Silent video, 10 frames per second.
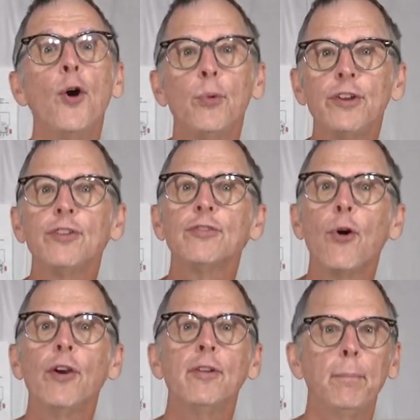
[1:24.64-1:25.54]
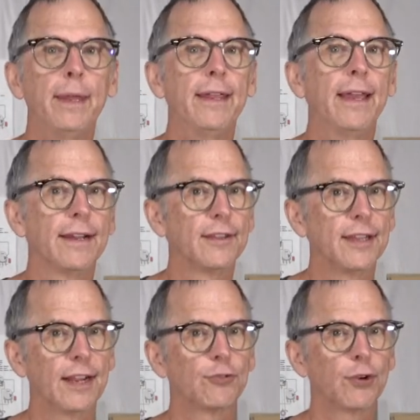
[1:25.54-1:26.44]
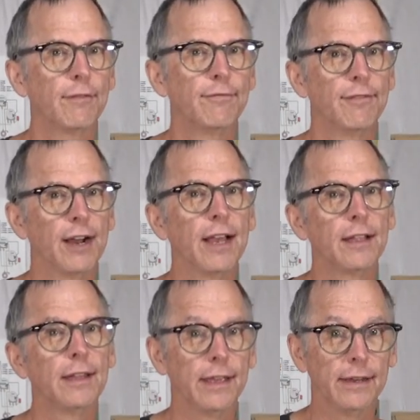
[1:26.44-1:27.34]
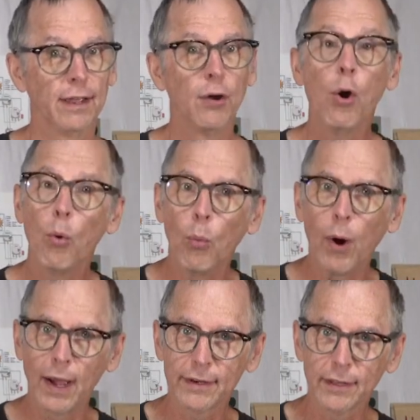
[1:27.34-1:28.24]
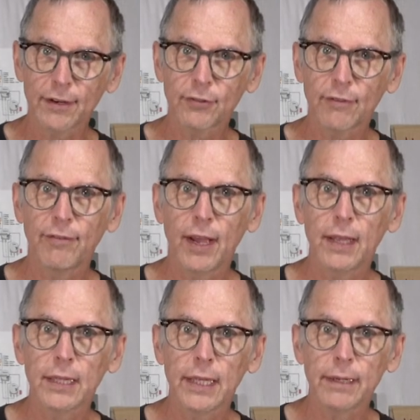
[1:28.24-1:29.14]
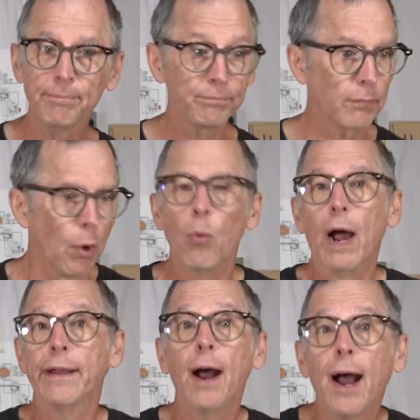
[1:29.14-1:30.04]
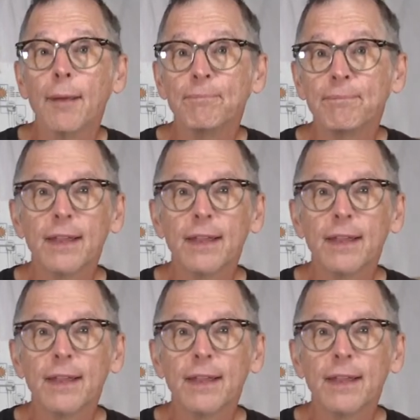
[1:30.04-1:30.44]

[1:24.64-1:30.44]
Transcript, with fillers: which is going to be an electric violin. Why an electric violin? Why not?